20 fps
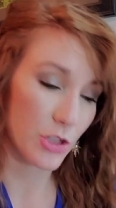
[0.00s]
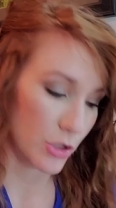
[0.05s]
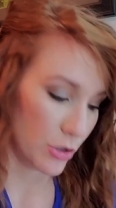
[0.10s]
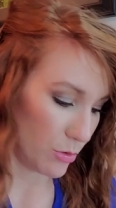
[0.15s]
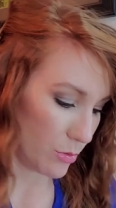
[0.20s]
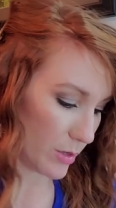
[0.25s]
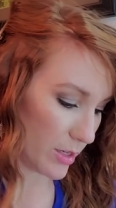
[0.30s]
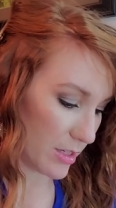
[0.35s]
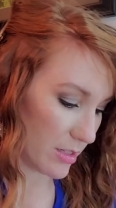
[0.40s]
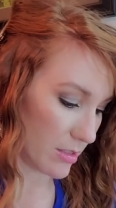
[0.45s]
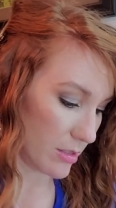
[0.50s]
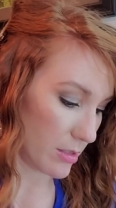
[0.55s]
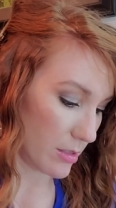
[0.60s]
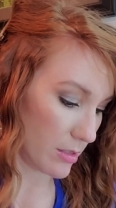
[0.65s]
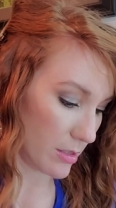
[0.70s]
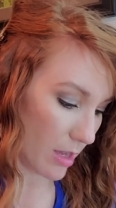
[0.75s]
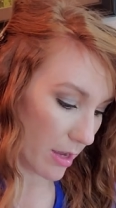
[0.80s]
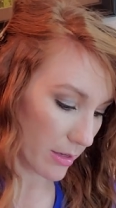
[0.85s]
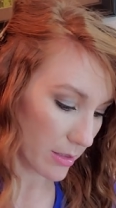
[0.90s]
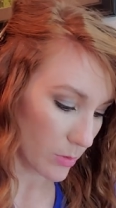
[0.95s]
to it
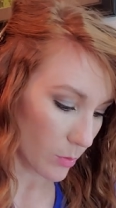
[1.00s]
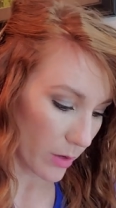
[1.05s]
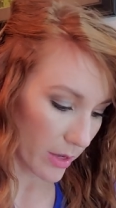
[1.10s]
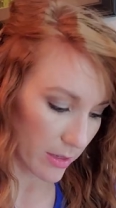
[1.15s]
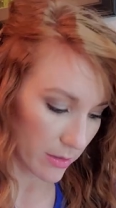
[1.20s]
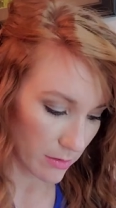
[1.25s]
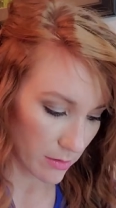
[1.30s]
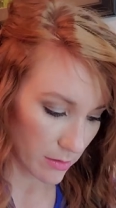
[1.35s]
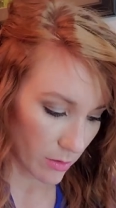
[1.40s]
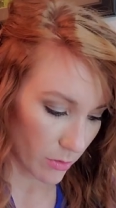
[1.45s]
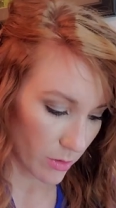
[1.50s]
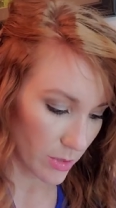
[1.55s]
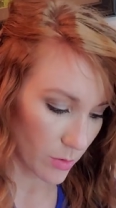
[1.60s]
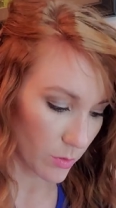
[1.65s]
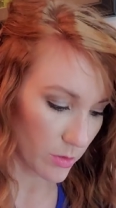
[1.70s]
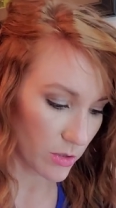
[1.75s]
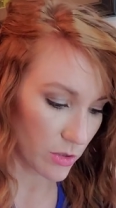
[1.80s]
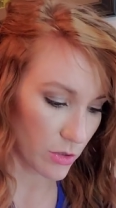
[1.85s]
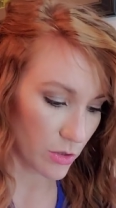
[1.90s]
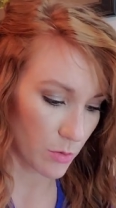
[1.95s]
size-wise. So this
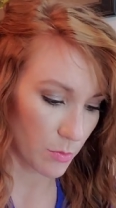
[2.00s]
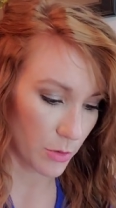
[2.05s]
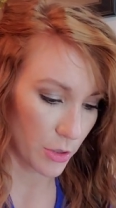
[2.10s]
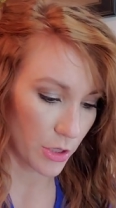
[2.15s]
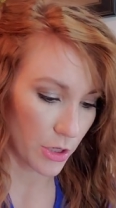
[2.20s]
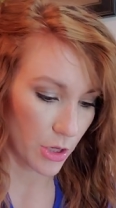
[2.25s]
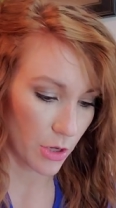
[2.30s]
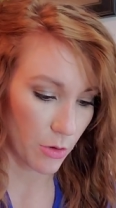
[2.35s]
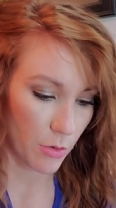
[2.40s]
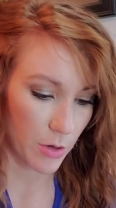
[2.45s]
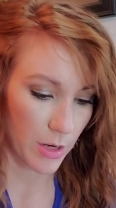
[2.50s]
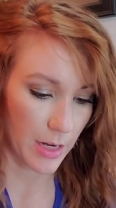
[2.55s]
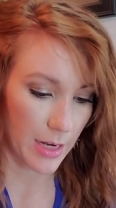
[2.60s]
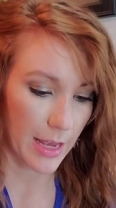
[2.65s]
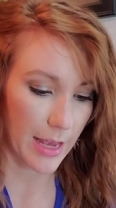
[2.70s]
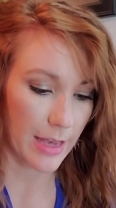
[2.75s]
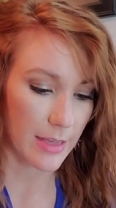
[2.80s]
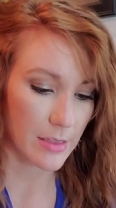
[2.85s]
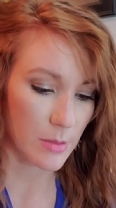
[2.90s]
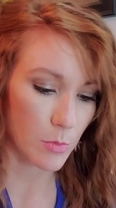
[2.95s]
one's super cute. It
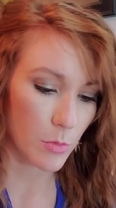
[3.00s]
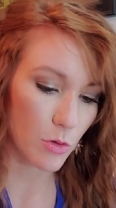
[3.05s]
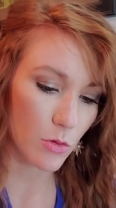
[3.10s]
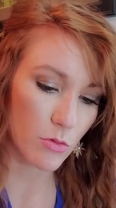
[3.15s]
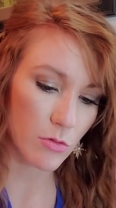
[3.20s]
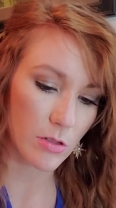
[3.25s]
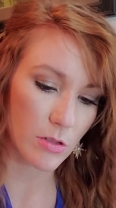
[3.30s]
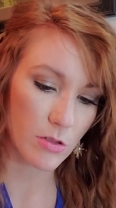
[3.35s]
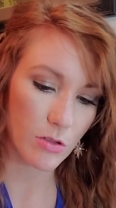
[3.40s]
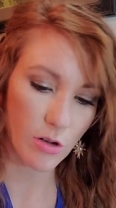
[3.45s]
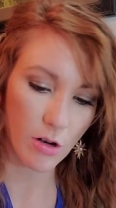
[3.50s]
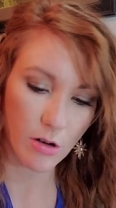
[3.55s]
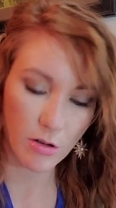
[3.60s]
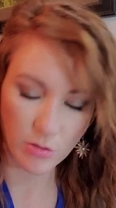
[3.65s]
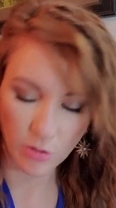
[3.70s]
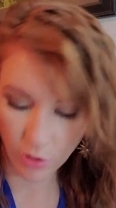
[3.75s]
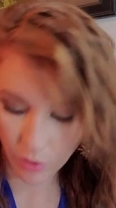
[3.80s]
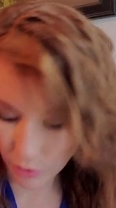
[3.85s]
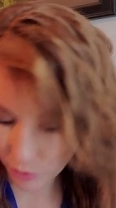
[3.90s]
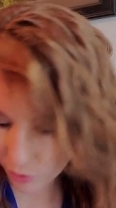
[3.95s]
has moons and stars all